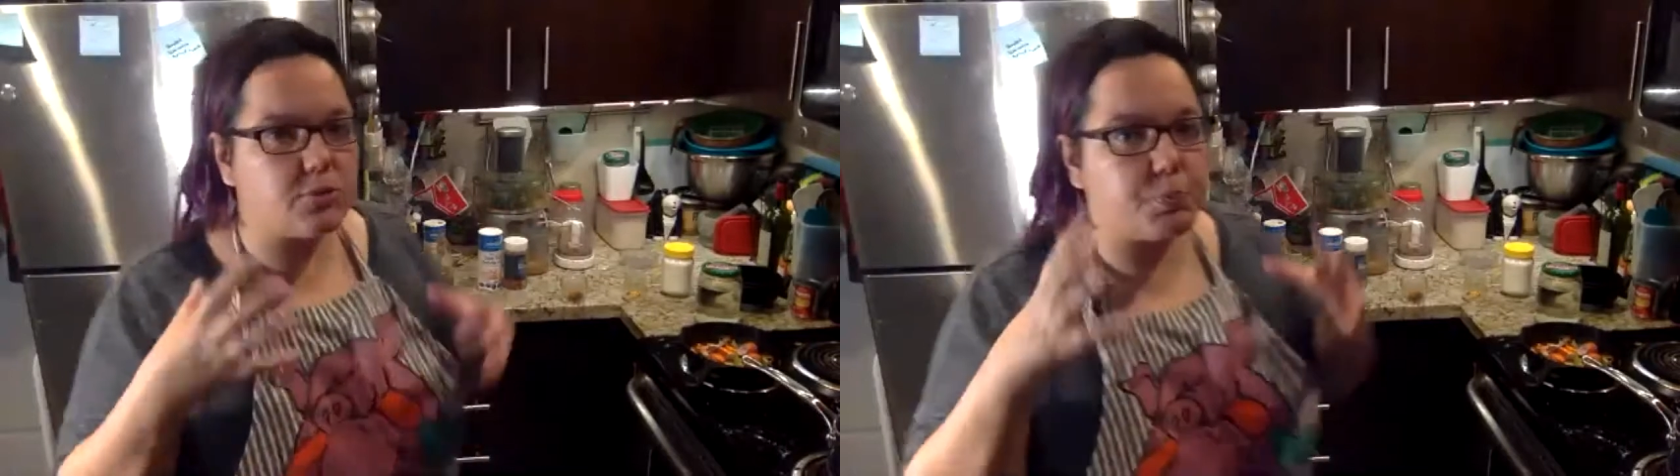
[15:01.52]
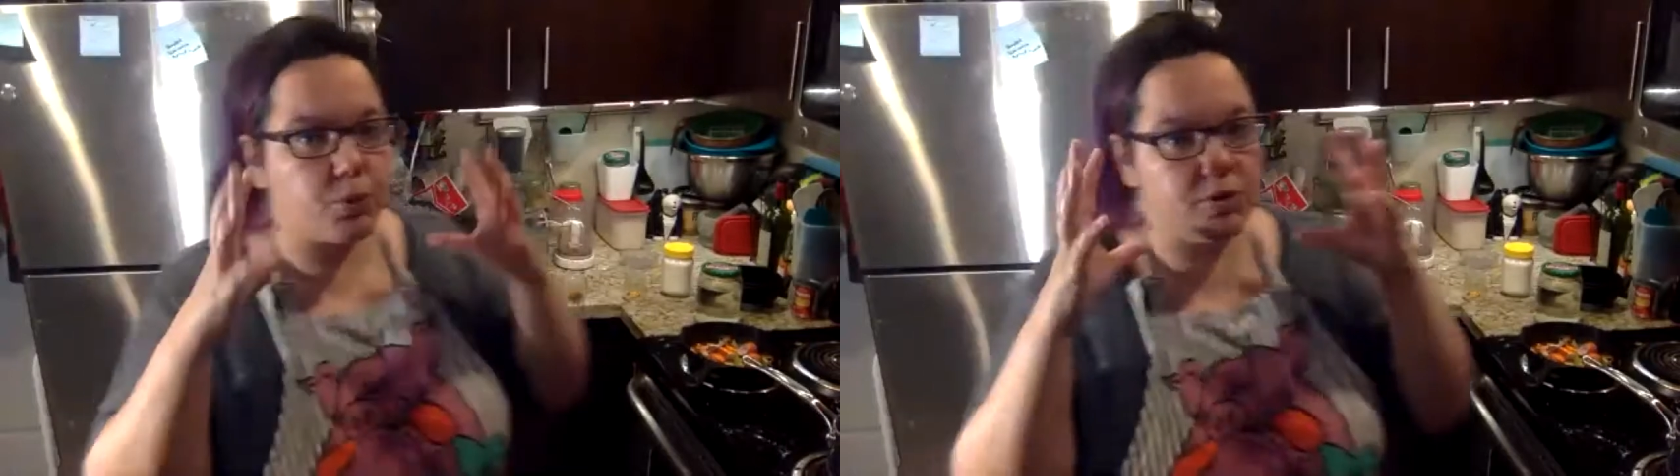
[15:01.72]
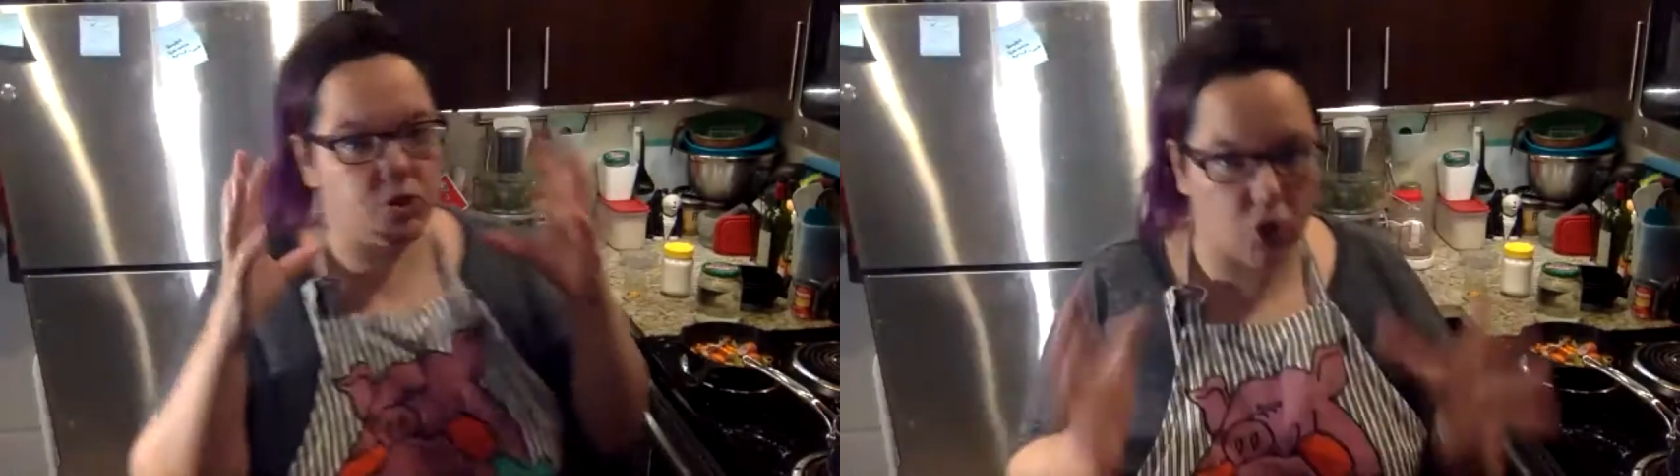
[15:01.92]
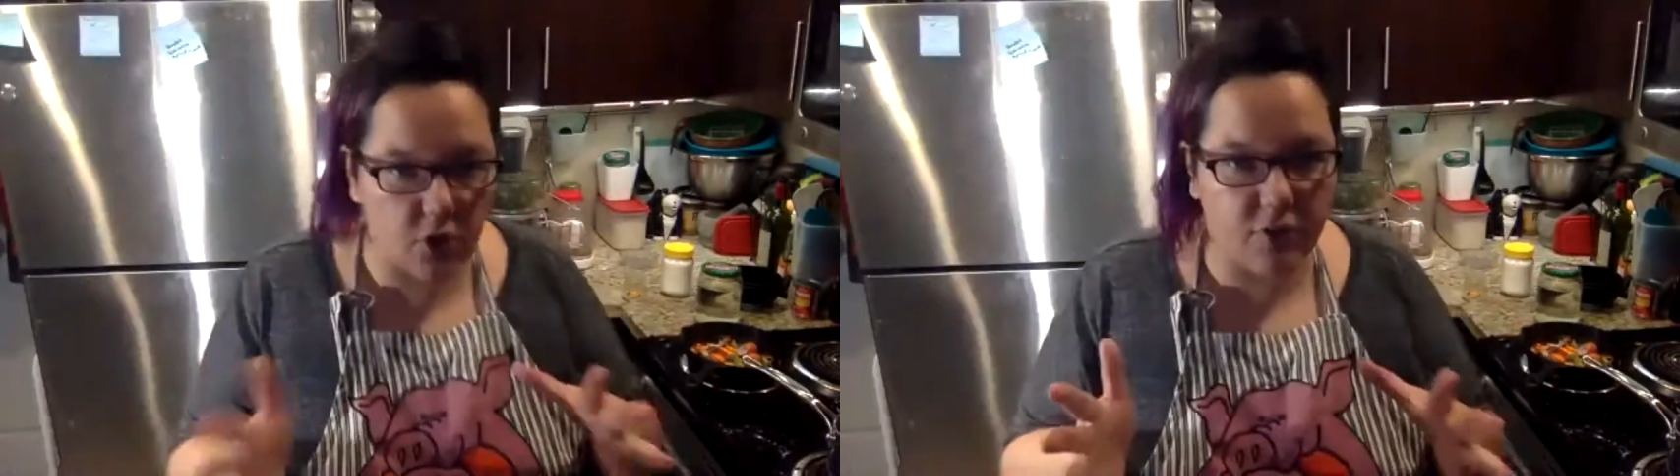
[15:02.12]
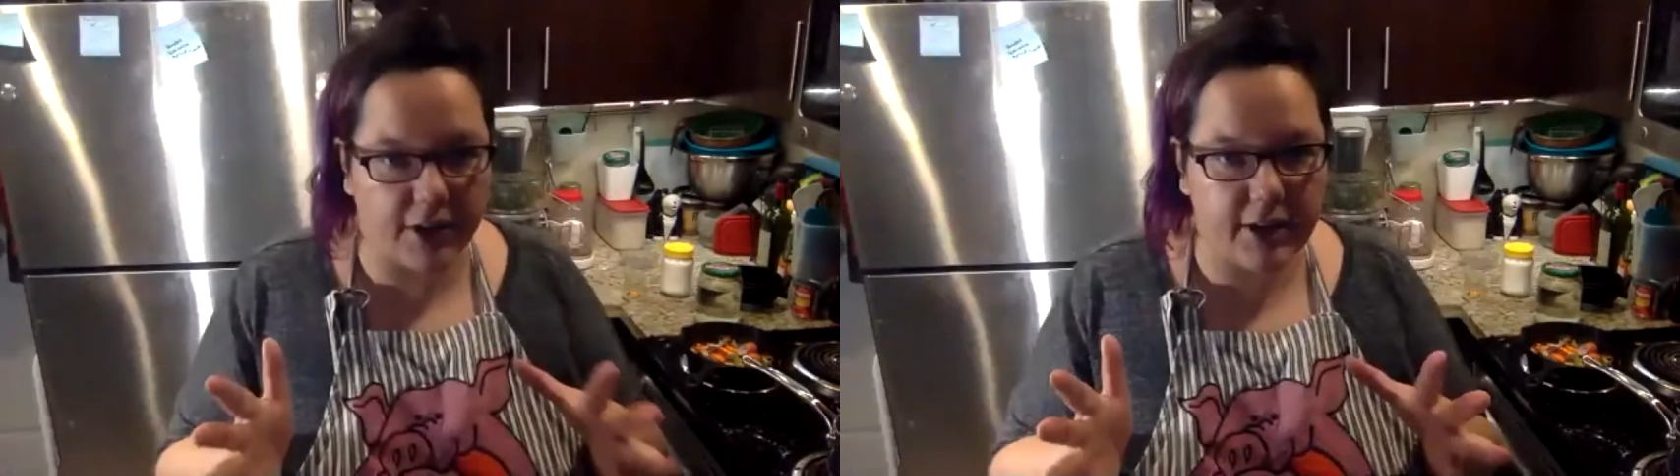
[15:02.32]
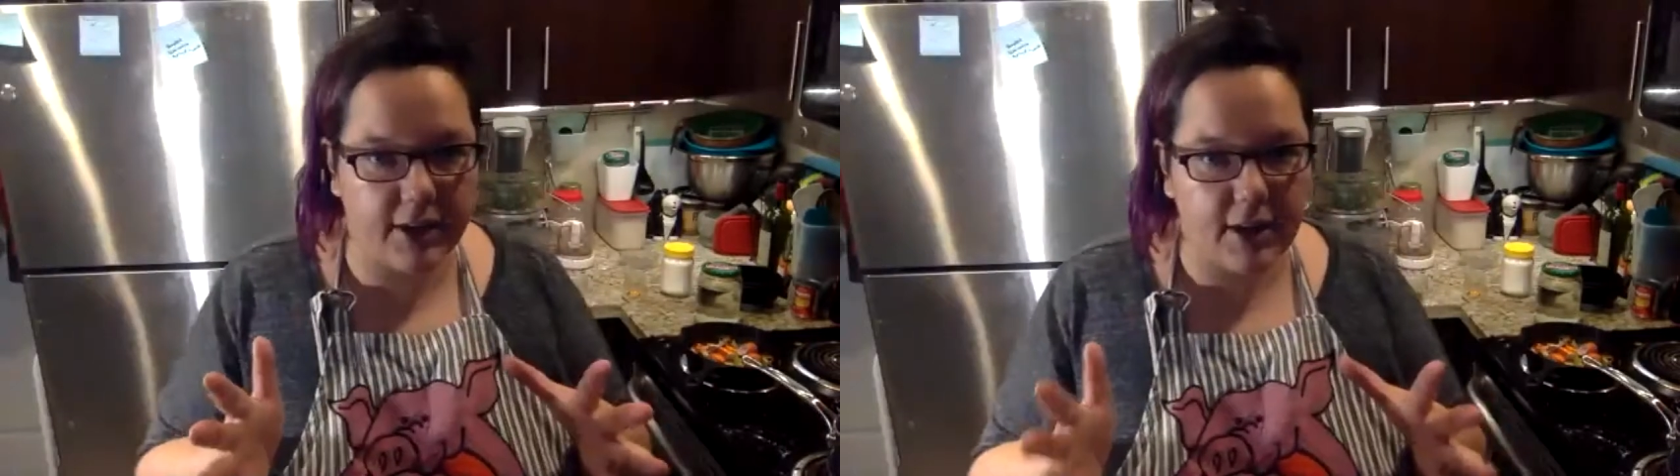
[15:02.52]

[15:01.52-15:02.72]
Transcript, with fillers: is preserving it